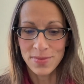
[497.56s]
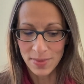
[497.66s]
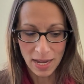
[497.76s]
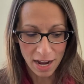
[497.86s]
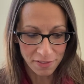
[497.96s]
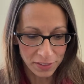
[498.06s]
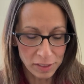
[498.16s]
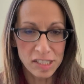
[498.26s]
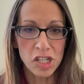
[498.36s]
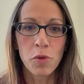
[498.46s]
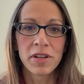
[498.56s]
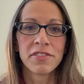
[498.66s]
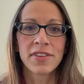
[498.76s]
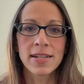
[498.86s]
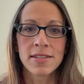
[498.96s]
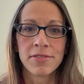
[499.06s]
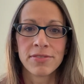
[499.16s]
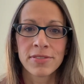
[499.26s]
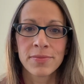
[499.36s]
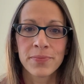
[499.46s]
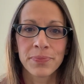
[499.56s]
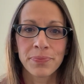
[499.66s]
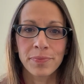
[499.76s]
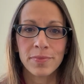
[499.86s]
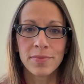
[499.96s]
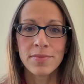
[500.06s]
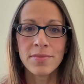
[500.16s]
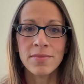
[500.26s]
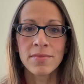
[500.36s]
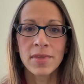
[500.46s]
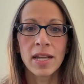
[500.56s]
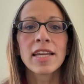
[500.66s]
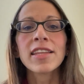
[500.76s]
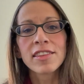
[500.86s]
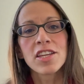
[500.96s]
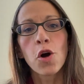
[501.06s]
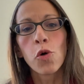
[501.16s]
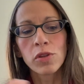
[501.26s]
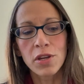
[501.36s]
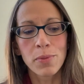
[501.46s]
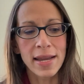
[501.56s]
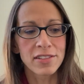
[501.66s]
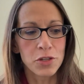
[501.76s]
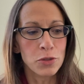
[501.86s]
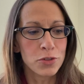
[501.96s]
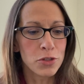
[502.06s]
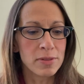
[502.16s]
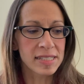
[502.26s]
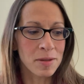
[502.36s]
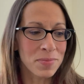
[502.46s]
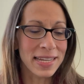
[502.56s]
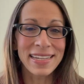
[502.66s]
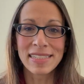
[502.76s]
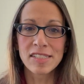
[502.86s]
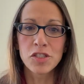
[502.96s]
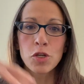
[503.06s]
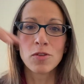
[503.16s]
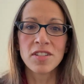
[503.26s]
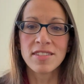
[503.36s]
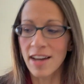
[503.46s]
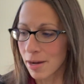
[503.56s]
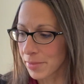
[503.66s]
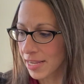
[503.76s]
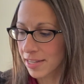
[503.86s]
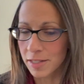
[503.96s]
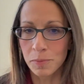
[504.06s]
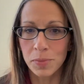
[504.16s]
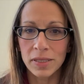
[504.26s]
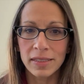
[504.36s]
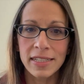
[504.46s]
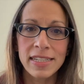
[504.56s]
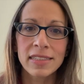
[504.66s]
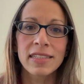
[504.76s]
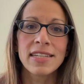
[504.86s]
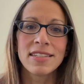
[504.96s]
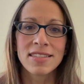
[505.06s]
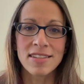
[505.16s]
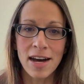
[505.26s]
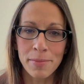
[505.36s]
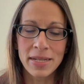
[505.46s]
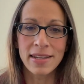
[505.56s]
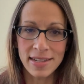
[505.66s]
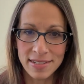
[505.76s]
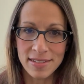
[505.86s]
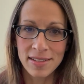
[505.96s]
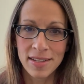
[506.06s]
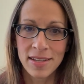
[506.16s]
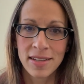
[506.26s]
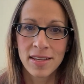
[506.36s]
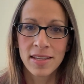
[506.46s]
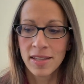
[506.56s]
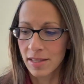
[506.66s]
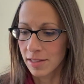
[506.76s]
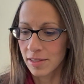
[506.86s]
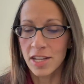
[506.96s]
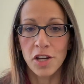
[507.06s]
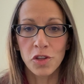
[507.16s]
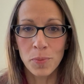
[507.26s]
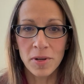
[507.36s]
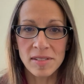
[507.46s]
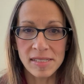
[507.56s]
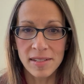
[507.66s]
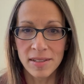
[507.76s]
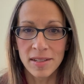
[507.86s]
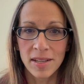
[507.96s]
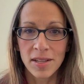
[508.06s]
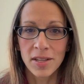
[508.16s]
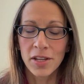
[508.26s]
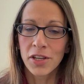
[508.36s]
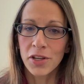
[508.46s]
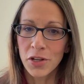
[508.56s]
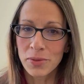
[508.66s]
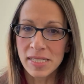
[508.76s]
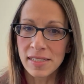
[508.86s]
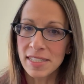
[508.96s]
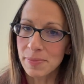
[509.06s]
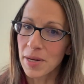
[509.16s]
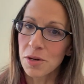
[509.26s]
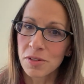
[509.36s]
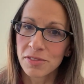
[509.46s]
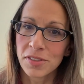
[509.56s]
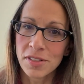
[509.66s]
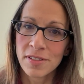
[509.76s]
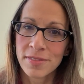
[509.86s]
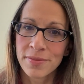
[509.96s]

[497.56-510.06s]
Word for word: I feel so ineffective. And that the only way to do something is to dominate, completely dominate the other person who is less powerful.